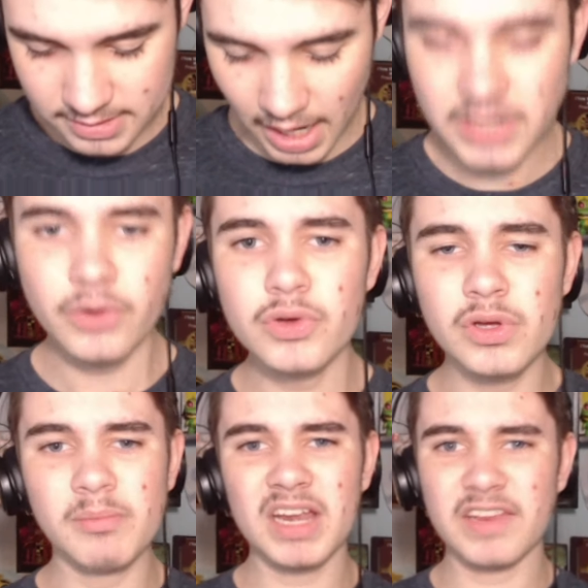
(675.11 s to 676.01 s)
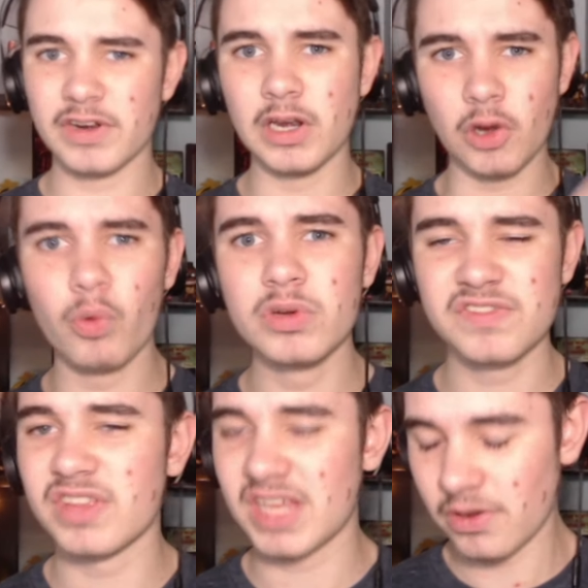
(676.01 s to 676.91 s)
I know you can buy different lures for
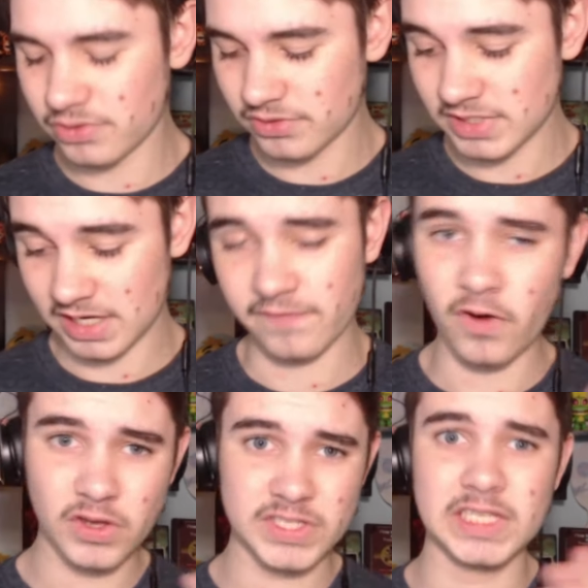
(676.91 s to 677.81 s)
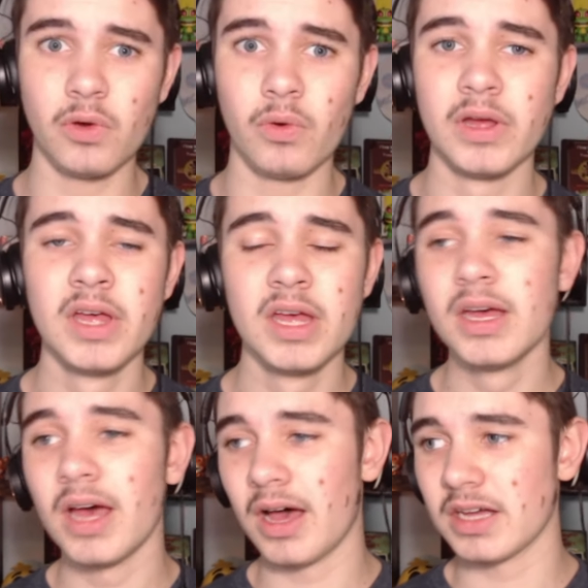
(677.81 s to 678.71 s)
the characters, like a Foxy lure,
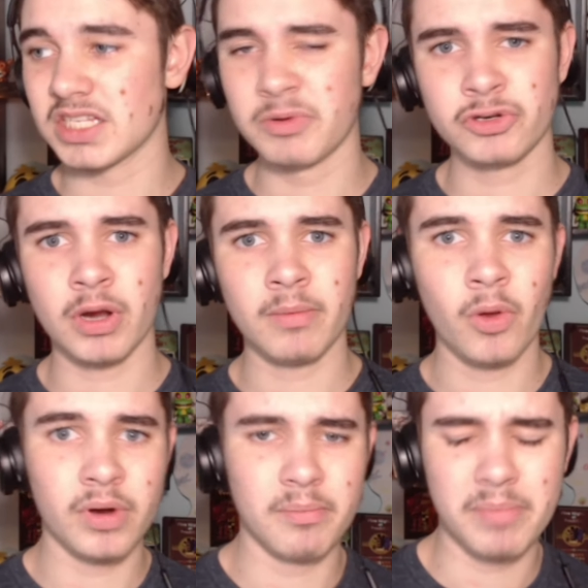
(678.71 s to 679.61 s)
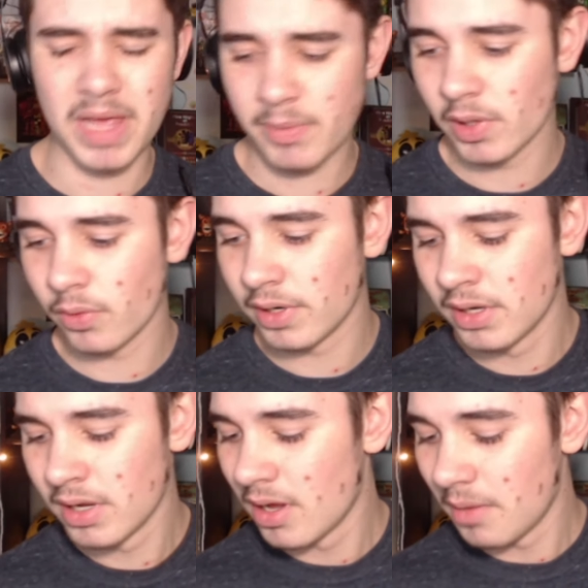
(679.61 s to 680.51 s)
a uh, Springtrap lure, and a Baby lure.
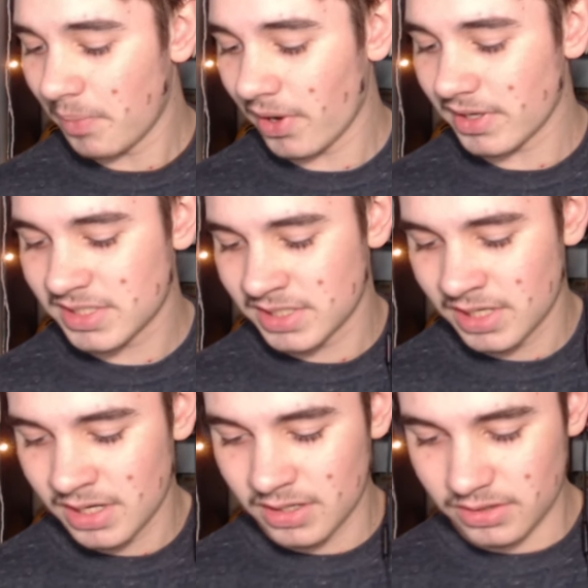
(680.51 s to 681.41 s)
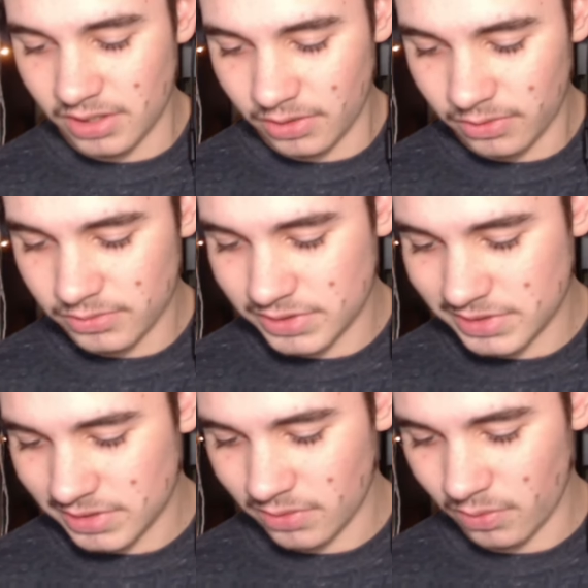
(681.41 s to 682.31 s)
but
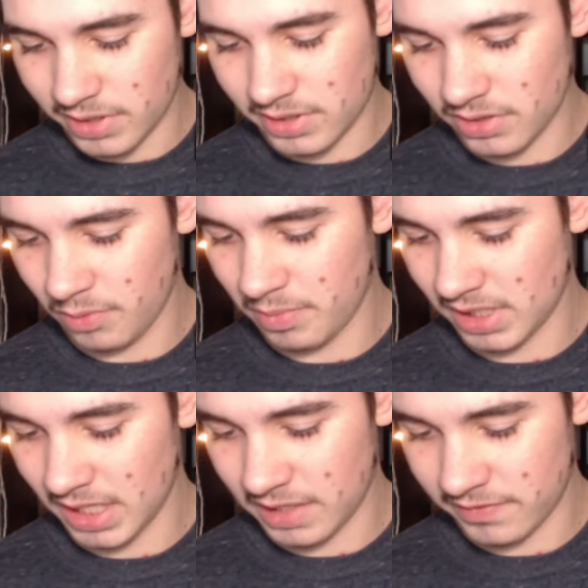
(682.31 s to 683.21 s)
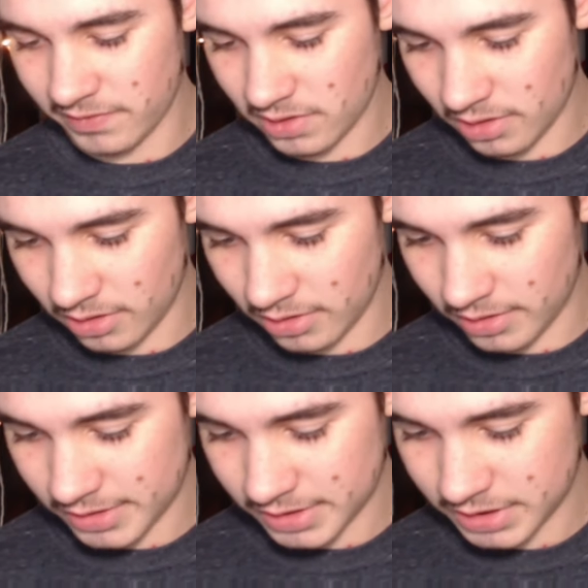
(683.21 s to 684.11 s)
those, wouldn't you believe,
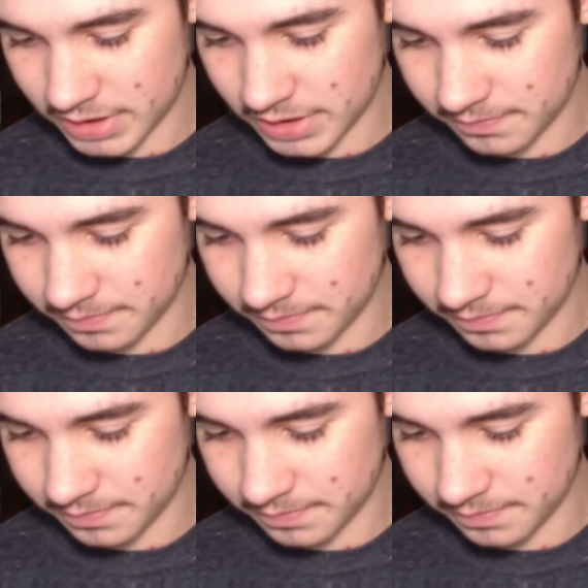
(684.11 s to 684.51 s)
cost...